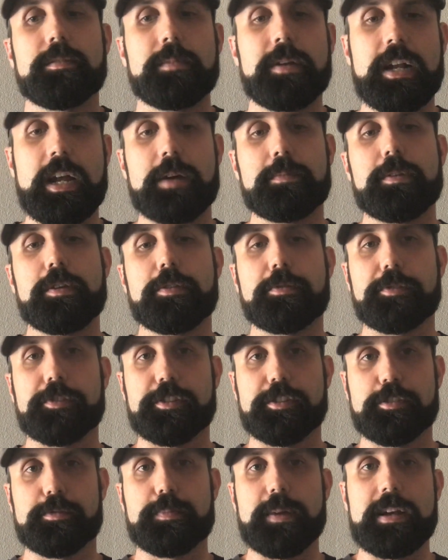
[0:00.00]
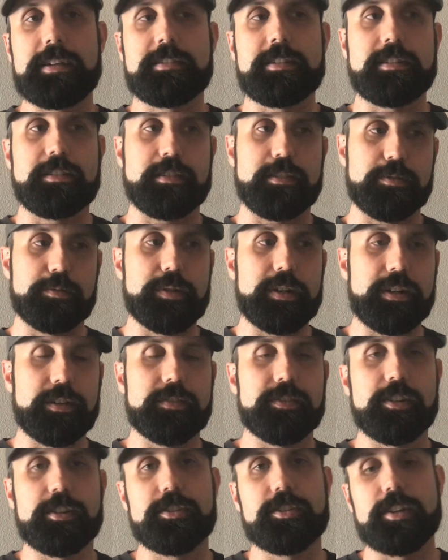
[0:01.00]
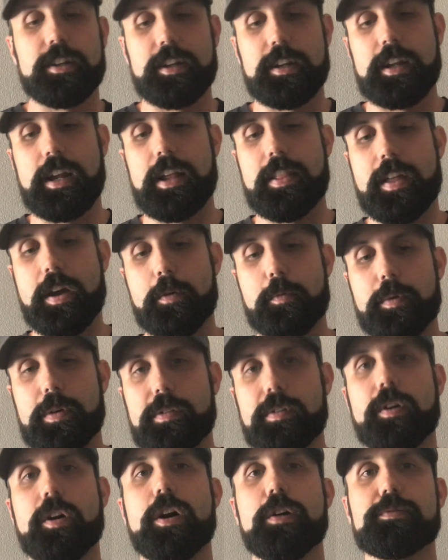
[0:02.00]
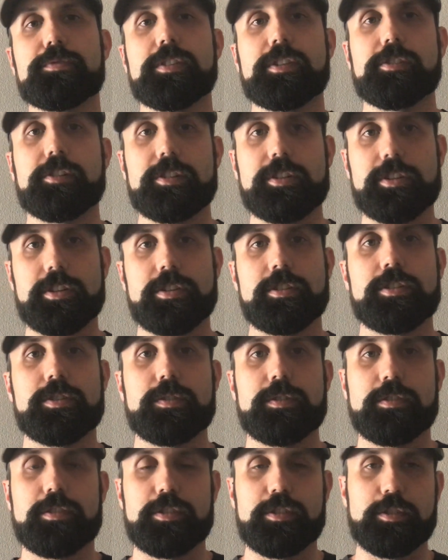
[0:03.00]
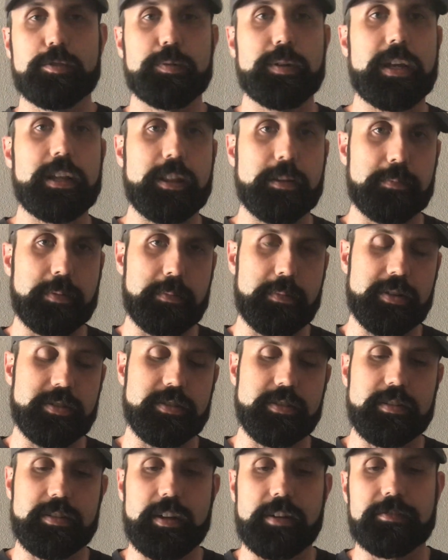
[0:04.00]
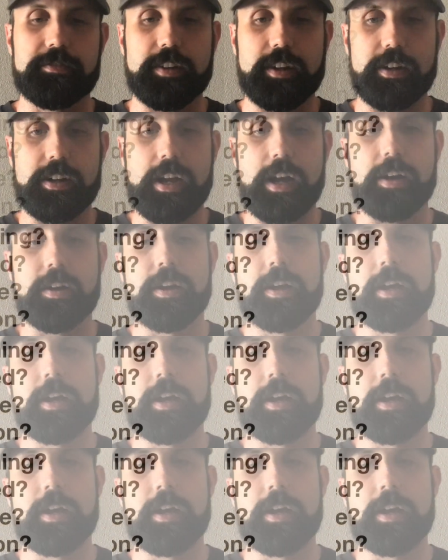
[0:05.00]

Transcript: MinHub Youth with the space, that's the real version that we will hopefully return to as soon as we get the permission stuff figured out.